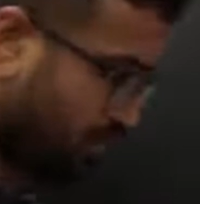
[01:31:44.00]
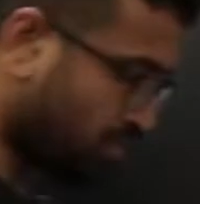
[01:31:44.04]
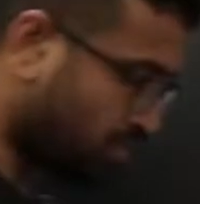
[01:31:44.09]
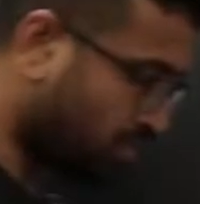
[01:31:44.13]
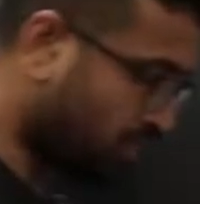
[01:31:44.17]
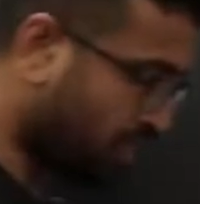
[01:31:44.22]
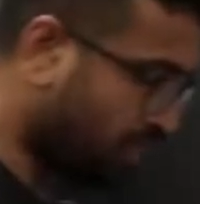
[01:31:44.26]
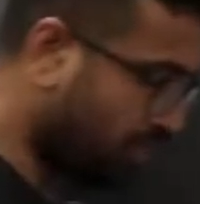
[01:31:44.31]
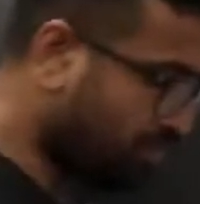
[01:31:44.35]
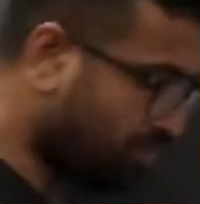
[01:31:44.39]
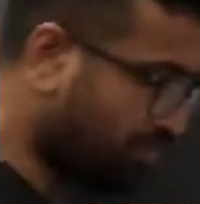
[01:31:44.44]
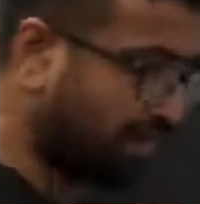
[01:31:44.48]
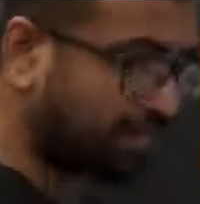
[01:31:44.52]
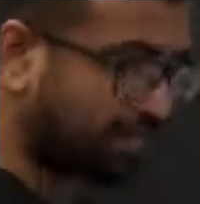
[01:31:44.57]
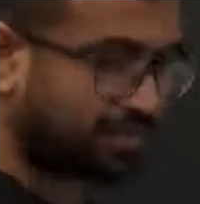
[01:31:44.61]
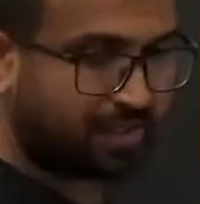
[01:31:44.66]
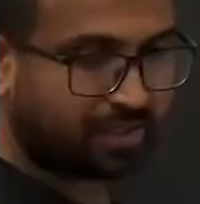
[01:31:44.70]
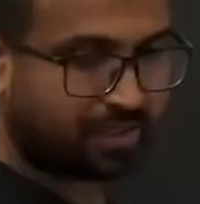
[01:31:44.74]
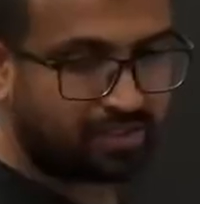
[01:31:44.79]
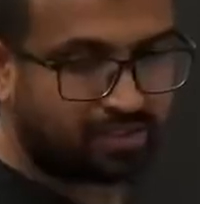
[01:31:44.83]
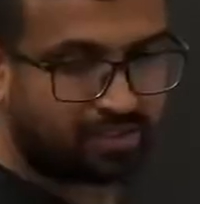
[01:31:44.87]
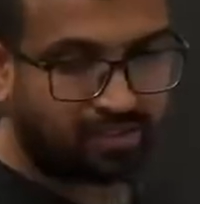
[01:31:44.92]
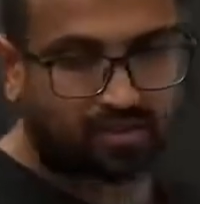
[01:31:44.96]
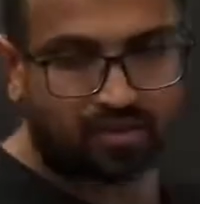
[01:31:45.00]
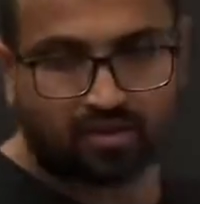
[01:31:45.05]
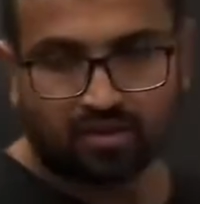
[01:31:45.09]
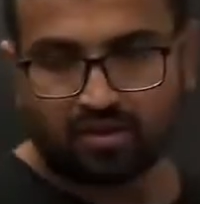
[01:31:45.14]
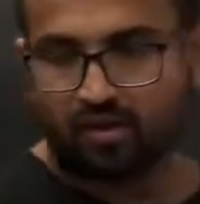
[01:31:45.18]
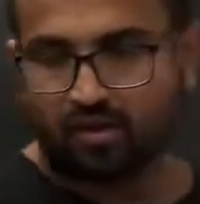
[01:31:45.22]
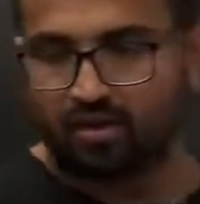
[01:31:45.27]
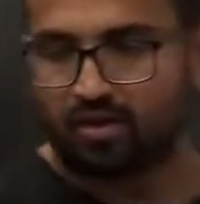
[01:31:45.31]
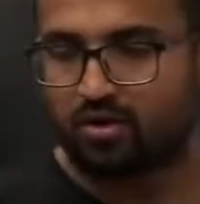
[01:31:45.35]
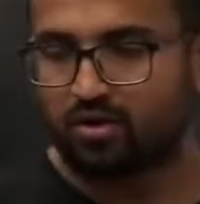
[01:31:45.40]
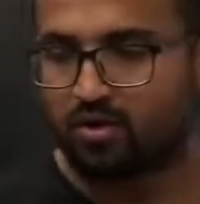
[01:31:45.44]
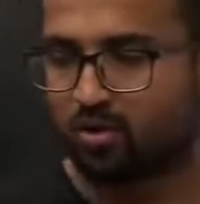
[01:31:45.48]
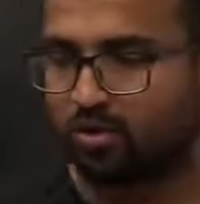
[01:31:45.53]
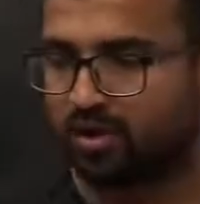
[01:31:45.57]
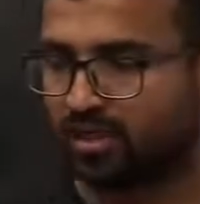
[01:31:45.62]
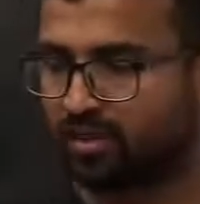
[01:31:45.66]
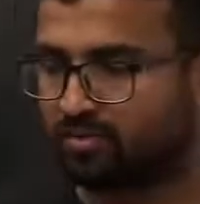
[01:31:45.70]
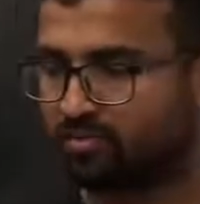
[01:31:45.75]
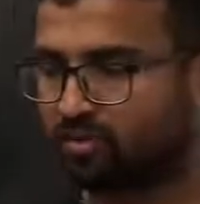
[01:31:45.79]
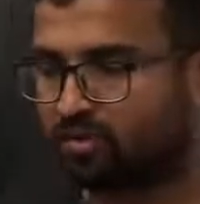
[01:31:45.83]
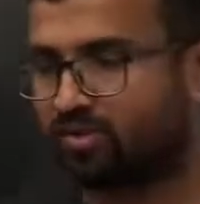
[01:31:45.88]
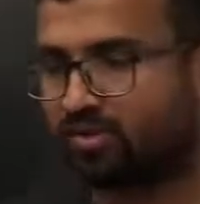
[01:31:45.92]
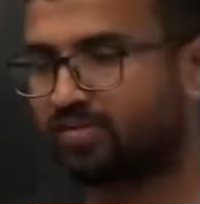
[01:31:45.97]
Go ahead, mark the answer. Don't
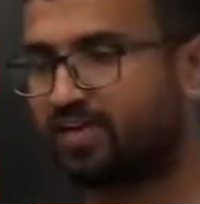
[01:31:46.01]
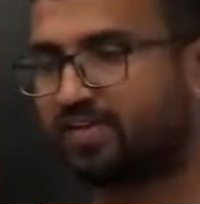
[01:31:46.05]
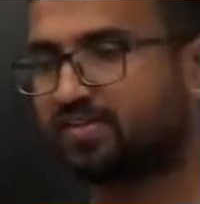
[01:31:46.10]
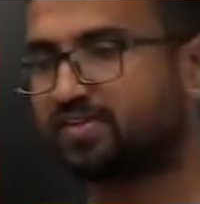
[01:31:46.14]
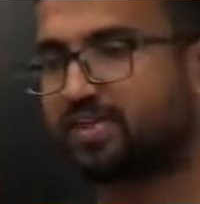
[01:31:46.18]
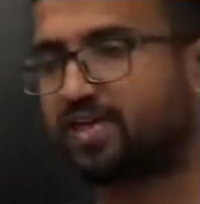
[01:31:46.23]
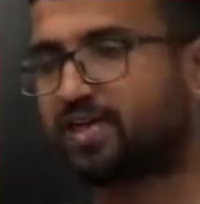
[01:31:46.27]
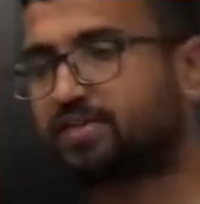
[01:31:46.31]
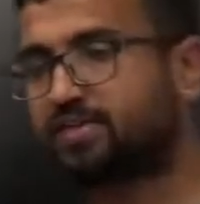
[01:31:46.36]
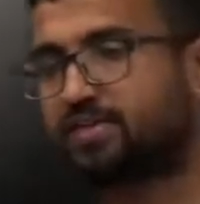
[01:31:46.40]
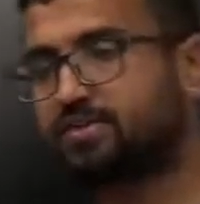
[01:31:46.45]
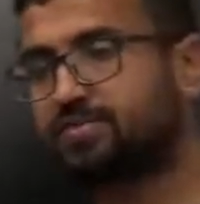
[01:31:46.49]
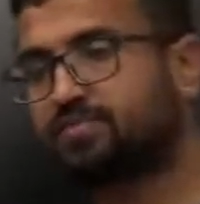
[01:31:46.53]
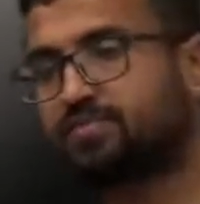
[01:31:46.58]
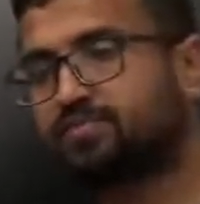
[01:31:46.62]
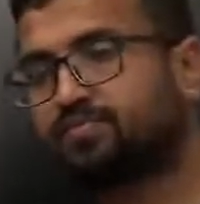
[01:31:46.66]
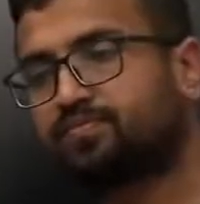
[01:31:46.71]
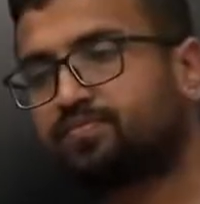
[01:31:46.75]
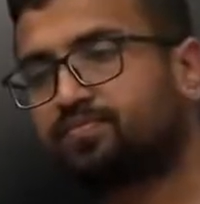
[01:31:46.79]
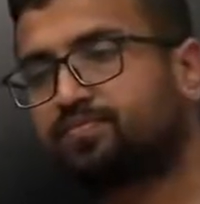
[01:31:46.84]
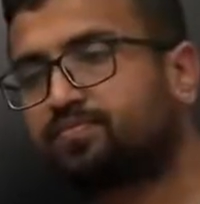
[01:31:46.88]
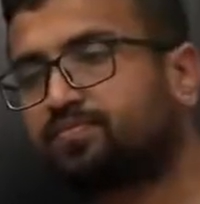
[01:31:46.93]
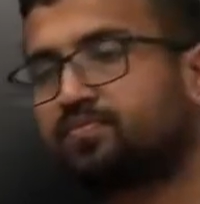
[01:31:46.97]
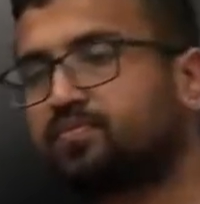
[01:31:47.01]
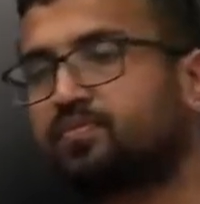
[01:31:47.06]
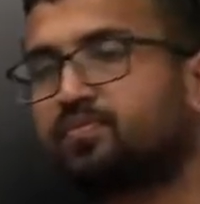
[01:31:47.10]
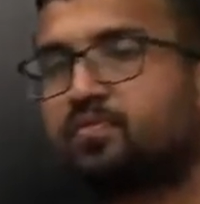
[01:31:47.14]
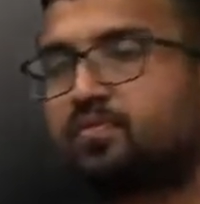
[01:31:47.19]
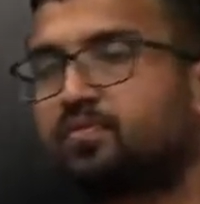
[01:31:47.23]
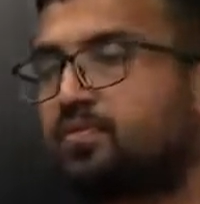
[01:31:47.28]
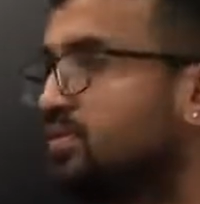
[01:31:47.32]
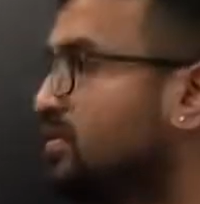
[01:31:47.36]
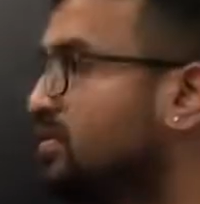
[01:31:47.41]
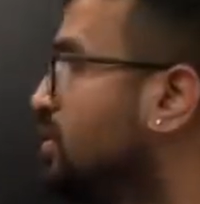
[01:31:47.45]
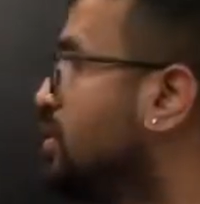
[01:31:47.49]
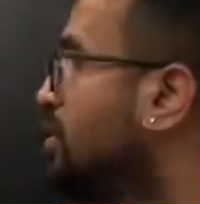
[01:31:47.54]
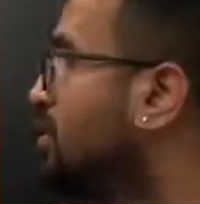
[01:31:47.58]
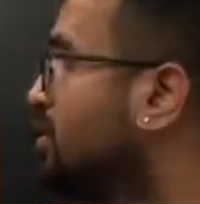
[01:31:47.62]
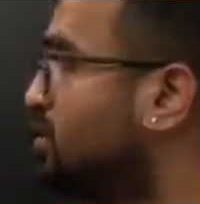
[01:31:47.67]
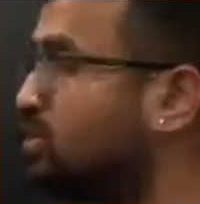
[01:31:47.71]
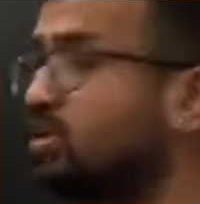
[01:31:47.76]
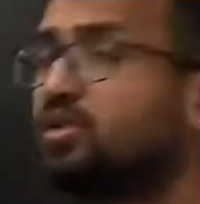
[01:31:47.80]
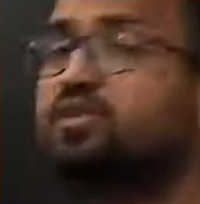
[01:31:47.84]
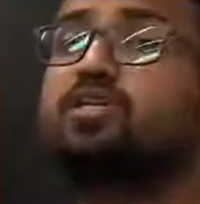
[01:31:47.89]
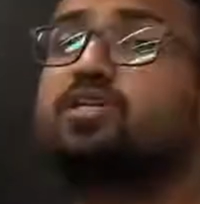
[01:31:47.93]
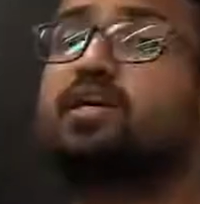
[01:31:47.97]
take more than 5 seconds.
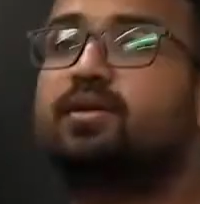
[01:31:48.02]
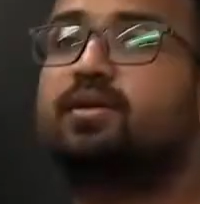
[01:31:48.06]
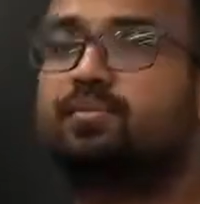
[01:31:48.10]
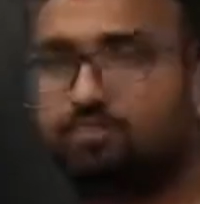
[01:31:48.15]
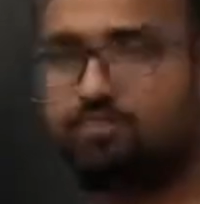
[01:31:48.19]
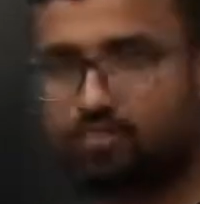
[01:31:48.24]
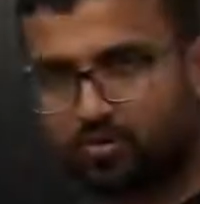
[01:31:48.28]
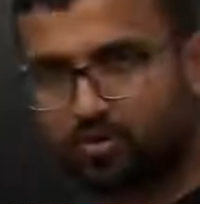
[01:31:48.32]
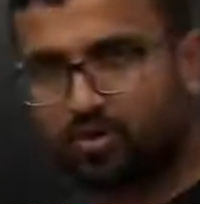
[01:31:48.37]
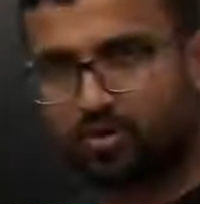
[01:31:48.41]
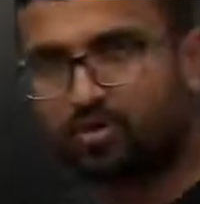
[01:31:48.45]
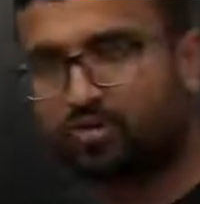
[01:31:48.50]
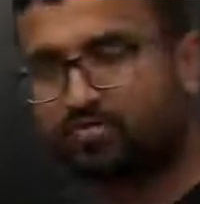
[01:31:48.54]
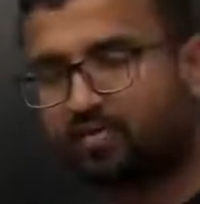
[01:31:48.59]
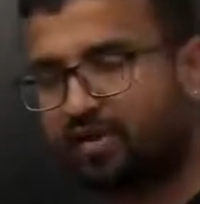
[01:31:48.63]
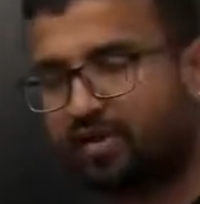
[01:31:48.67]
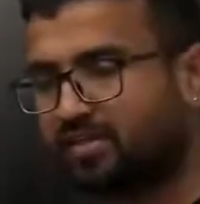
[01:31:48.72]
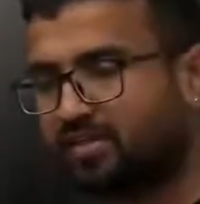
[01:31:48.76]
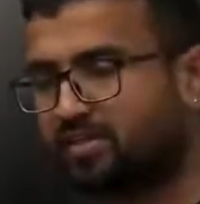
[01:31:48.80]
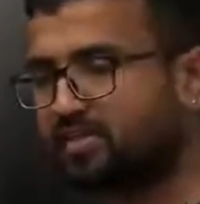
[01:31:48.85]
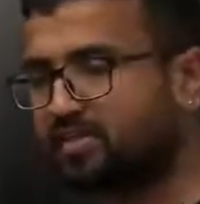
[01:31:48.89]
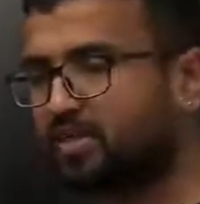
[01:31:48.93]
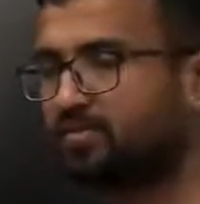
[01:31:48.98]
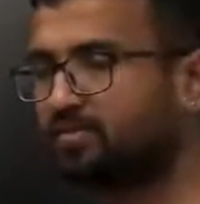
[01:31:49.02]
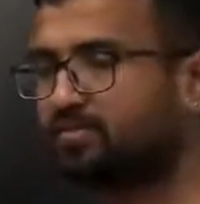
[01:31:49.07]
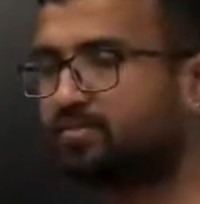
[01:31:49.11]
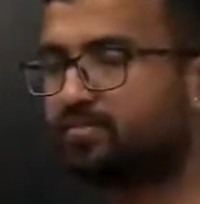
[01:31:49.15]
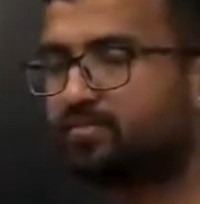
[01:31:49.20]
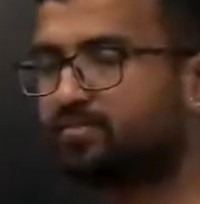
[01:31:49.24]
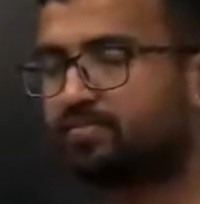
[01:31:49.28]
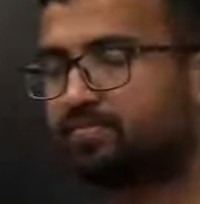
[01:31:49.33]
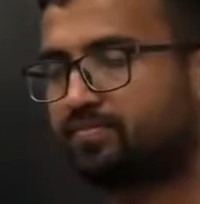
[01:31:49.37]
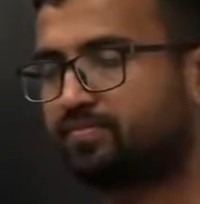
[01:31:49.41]
Synonym, you need to find the synonym.